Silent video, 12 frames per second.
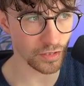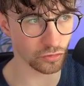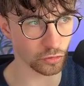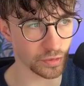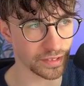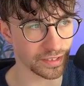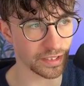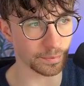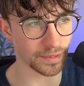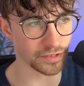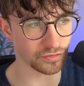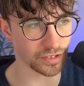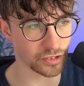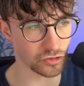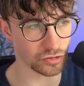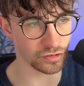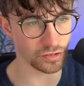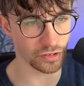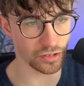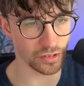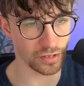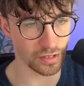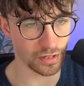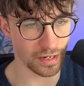So we can add a blank section,
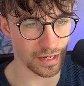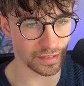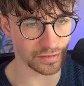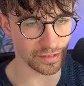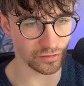add